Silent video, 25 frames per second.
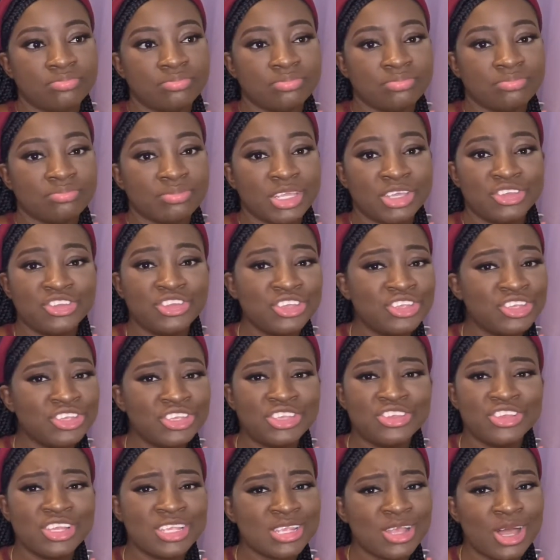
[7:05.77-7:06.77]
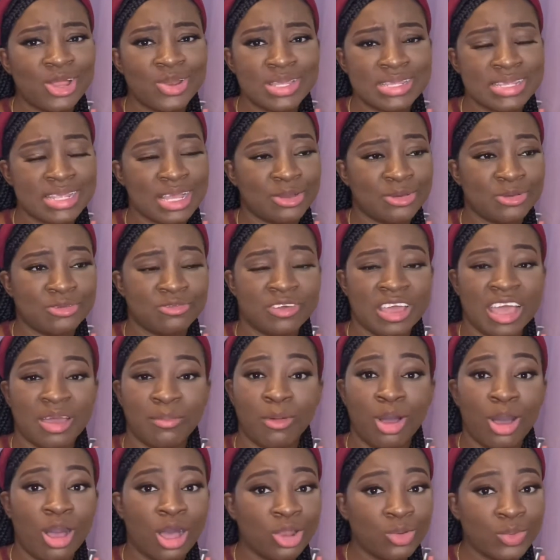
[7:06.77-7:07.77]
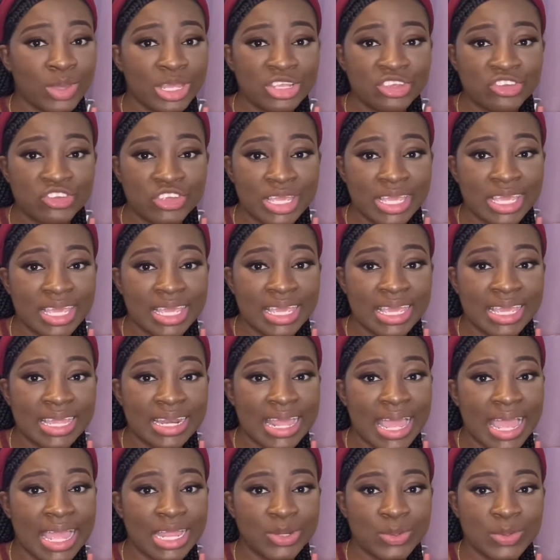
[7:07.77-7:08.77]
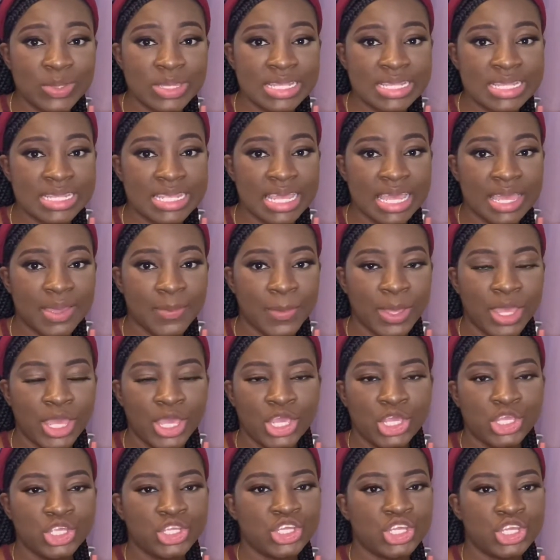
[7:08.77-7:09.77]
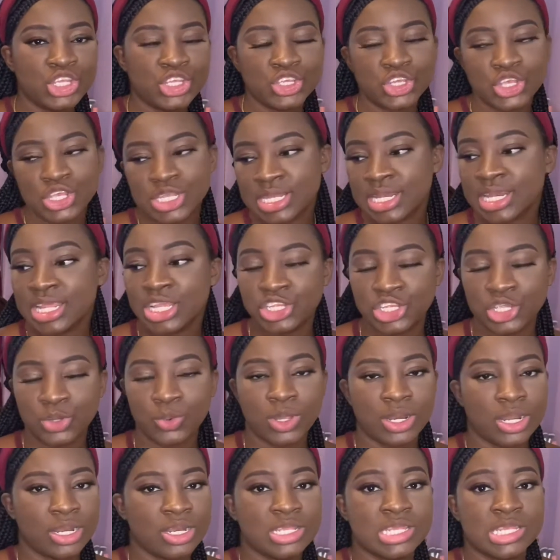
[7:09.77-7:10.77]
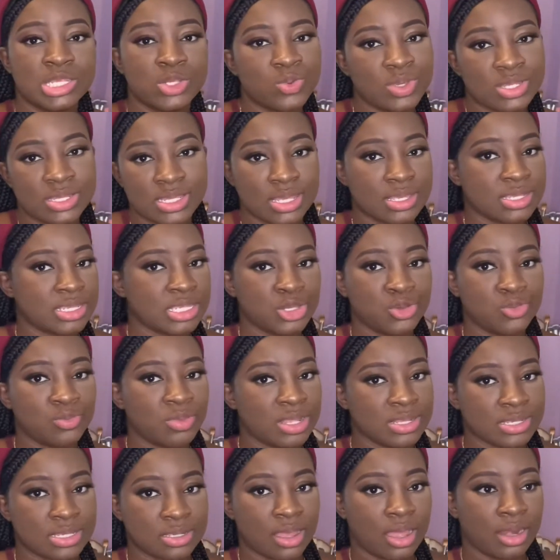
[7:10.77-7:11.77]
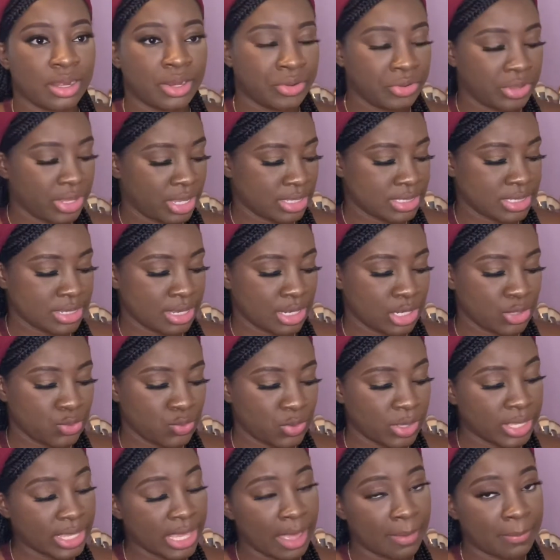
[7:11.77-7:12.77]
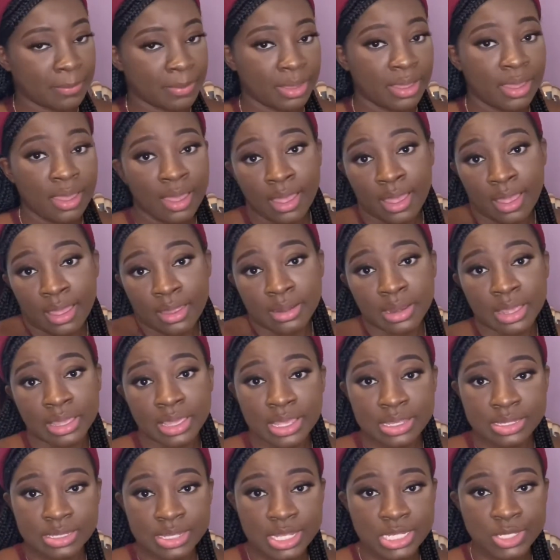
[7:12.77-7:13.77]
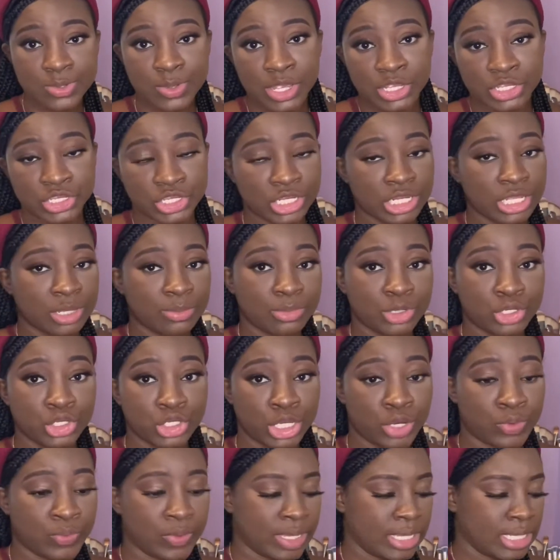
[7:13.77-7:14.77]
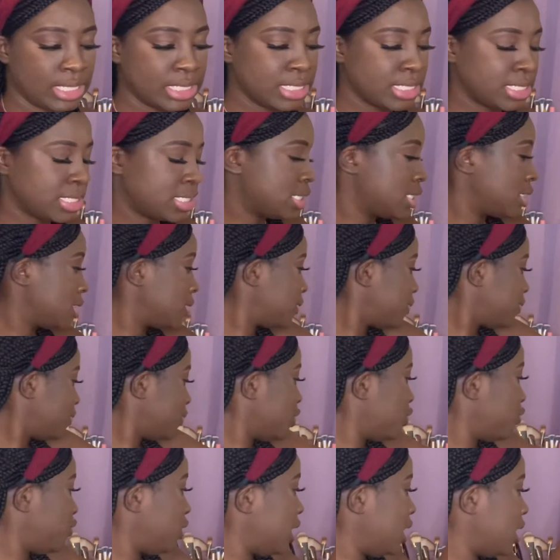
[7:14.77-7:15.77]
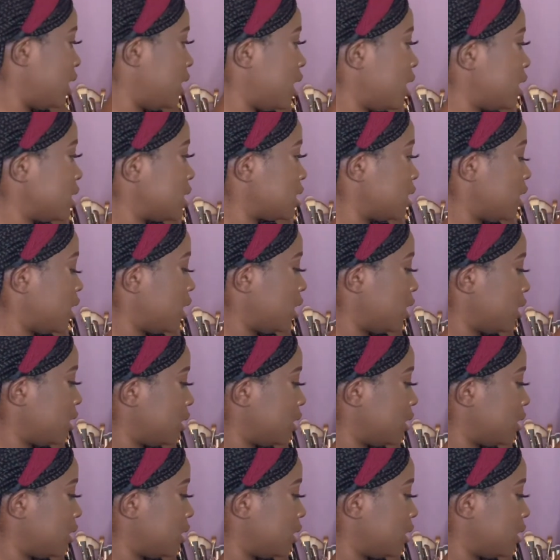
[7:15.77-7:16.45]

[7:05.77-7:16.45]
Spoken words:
She's just always a good vibe, always checking in. I do the same. She's just legit one of the sweetest humans God created, no cap. And I guess that's why she named Cherise. Really nice girl.